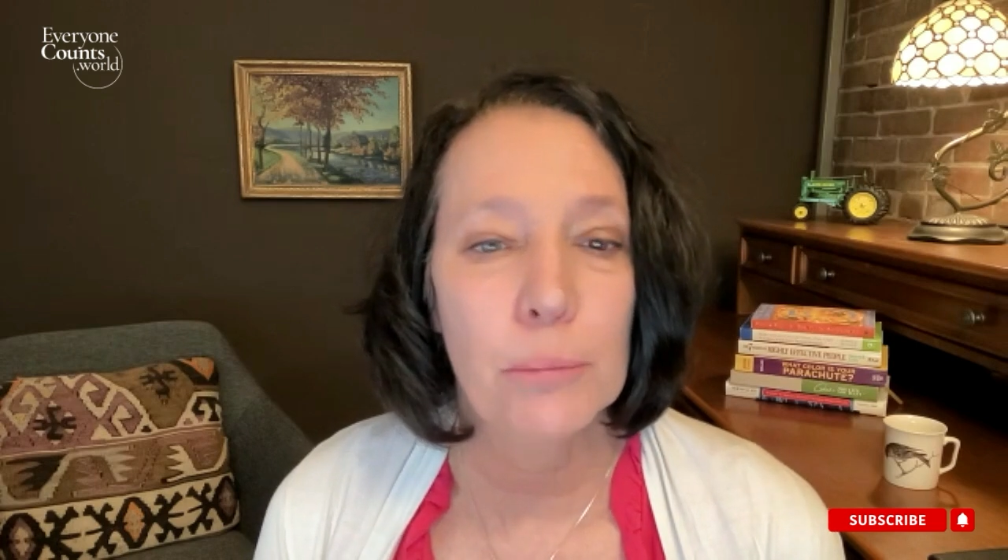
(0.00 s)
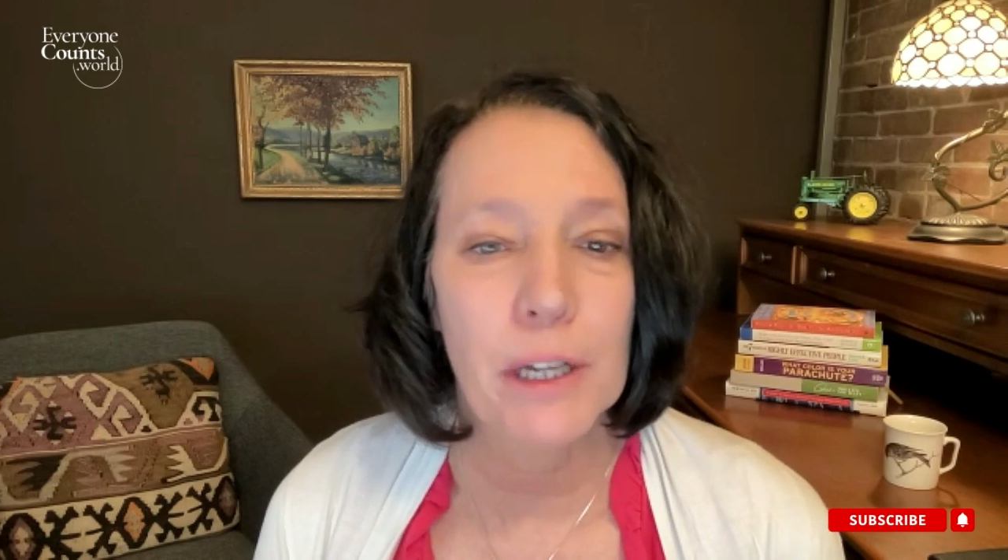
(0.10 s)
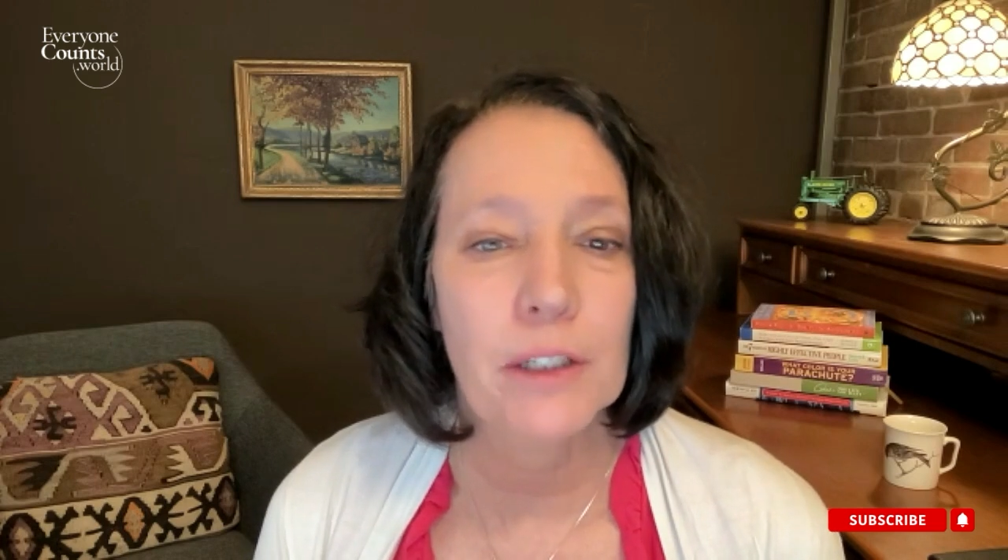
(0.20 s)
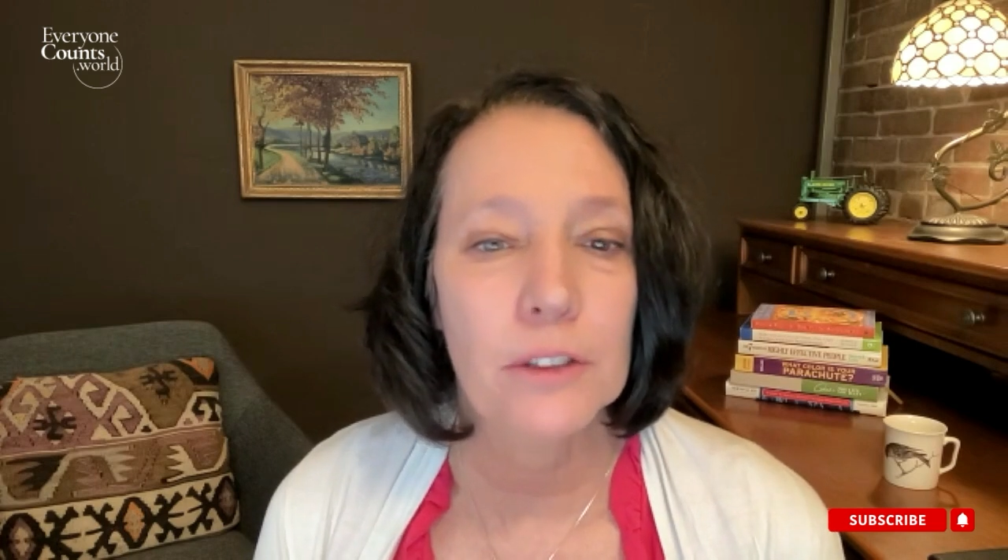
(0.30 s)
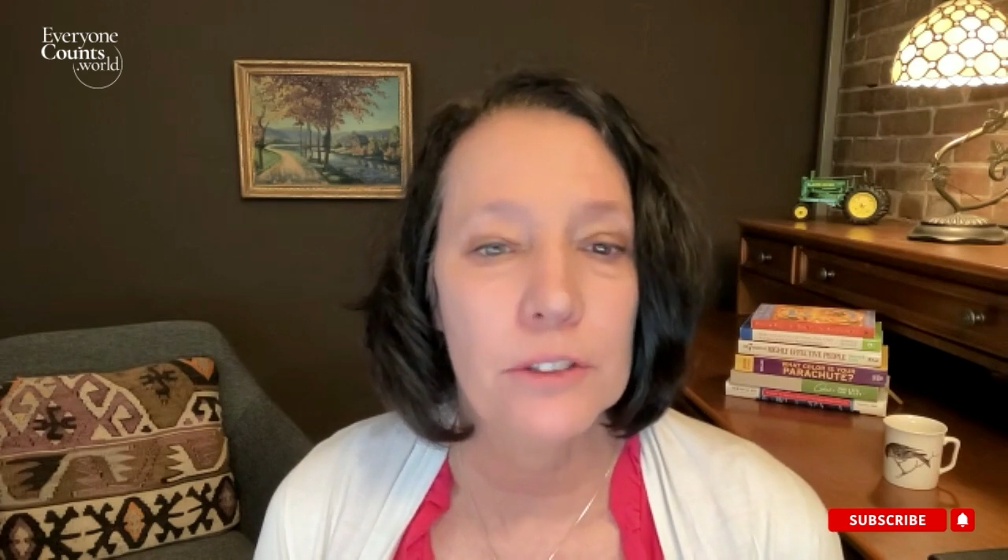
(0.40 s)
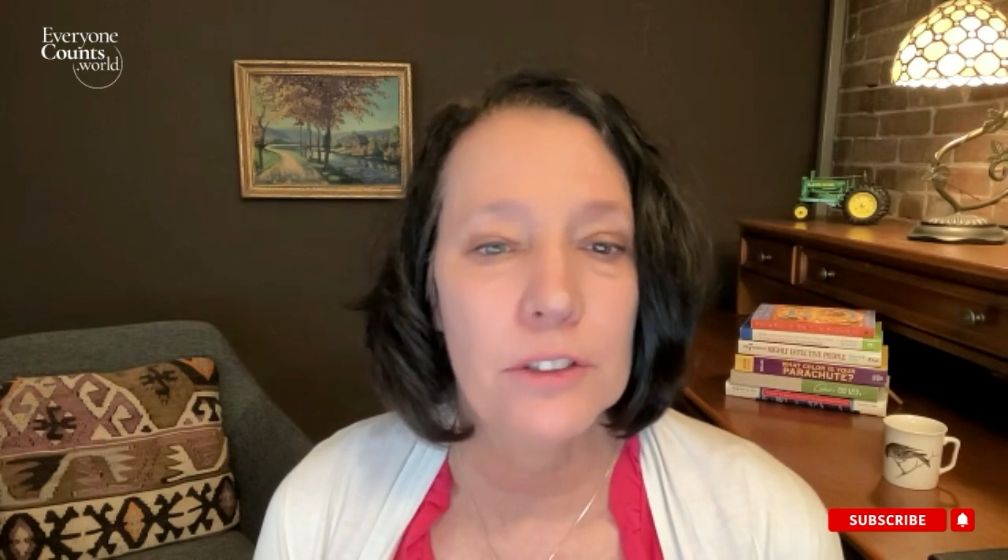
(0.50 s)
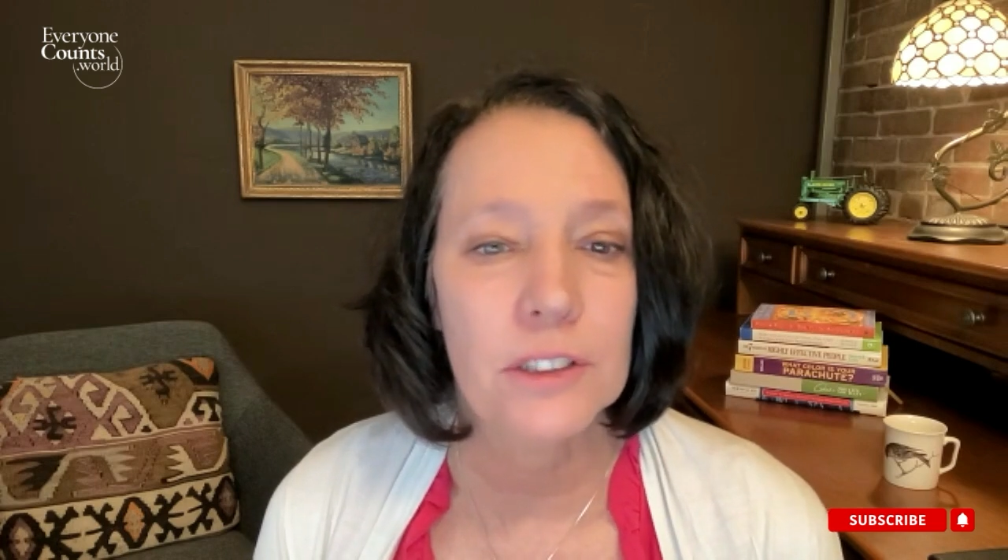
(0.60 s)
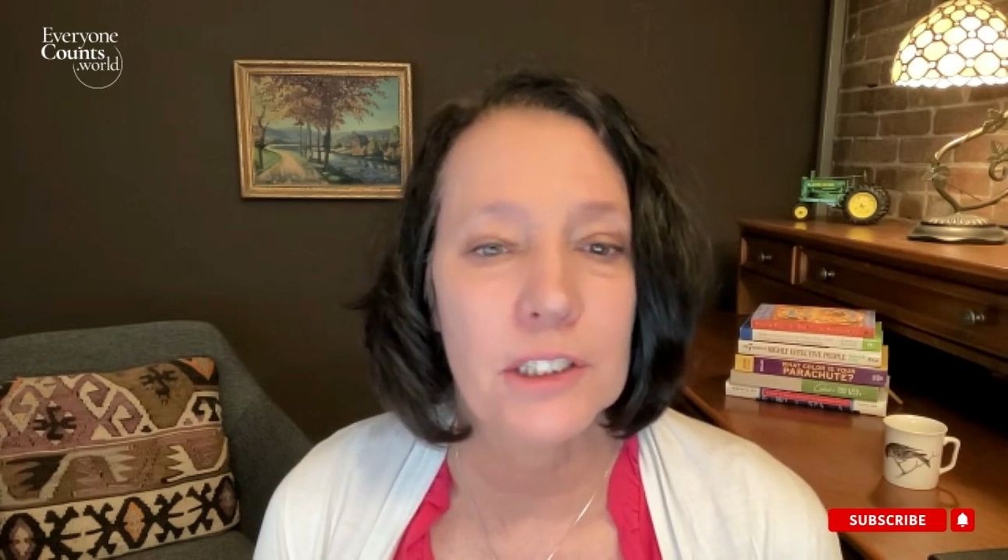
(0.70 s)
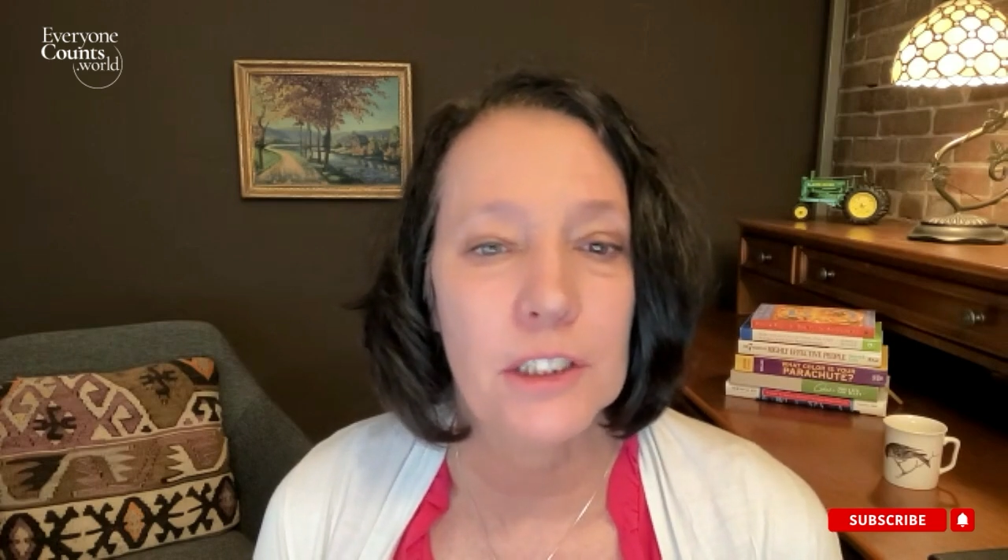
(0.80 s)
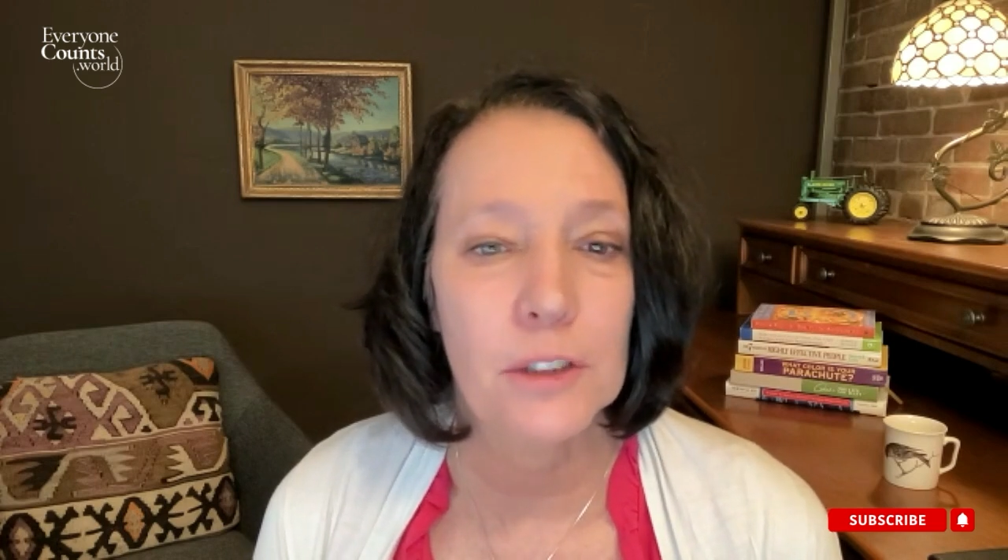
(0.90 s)
medical
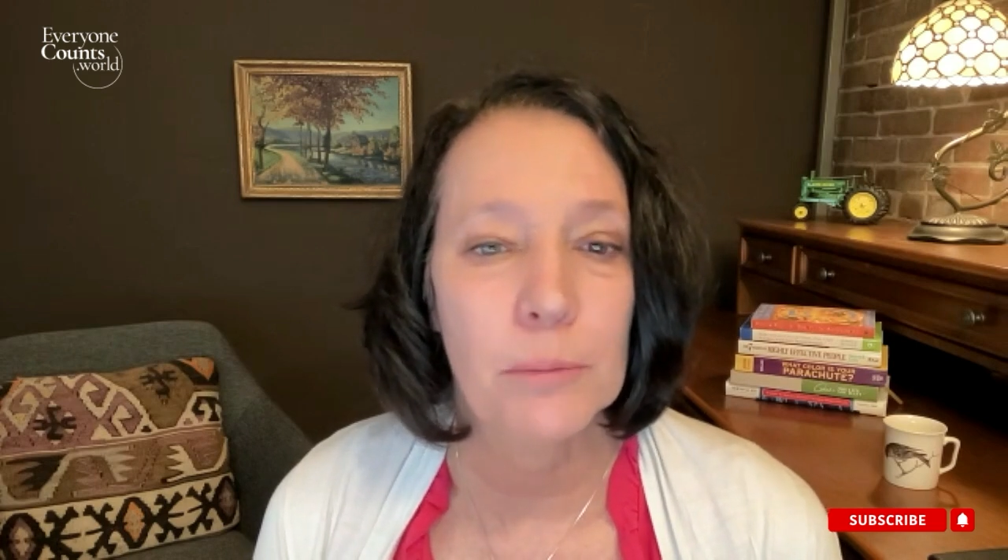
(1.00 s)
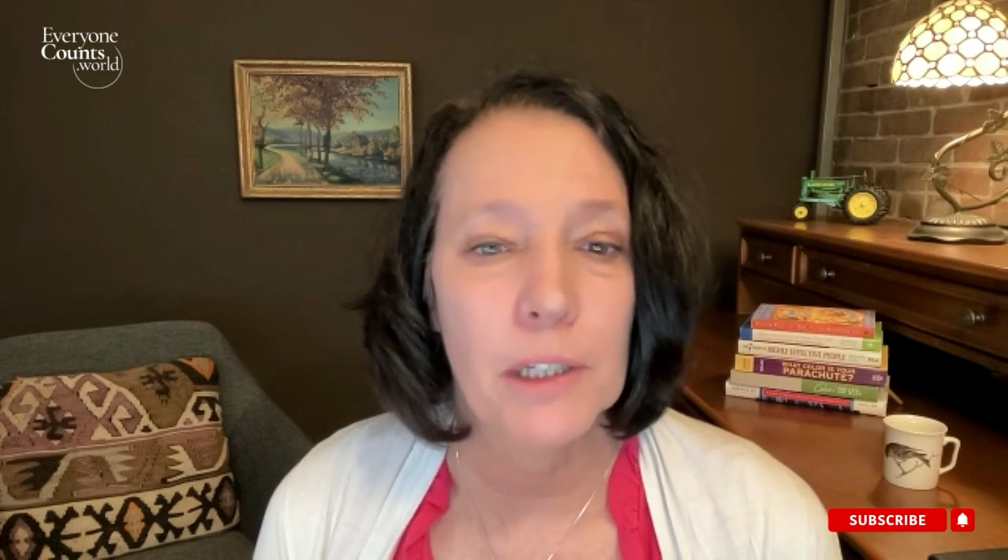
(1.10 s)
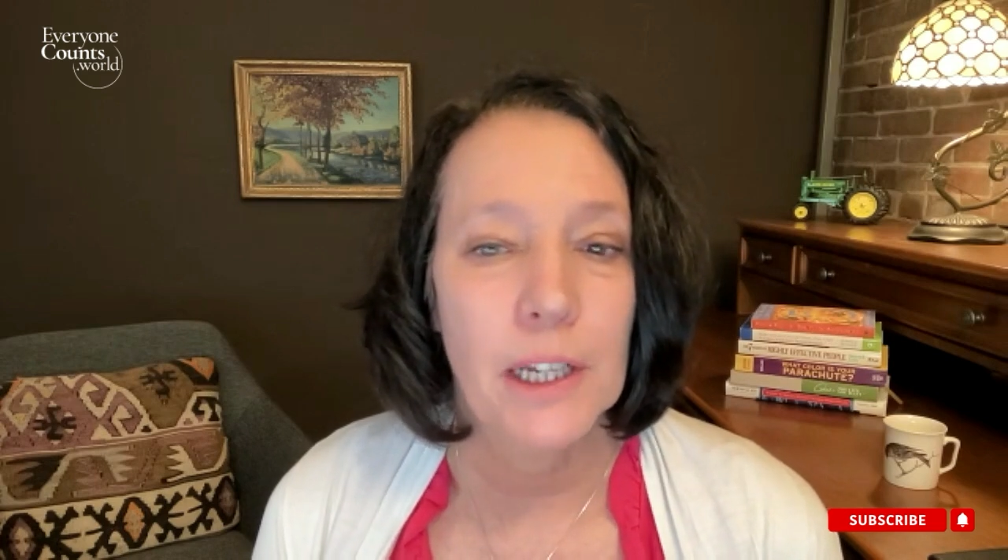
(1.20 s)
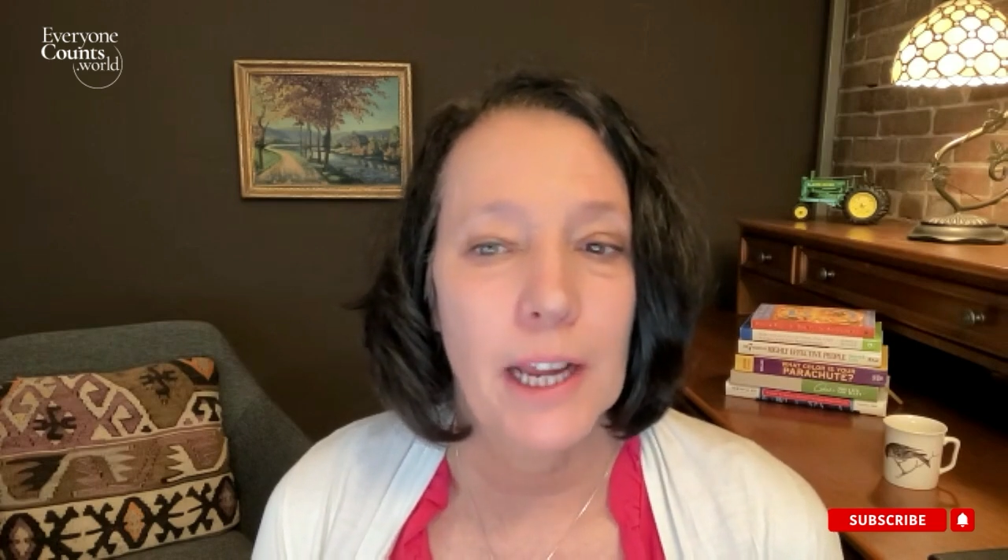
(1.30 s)
system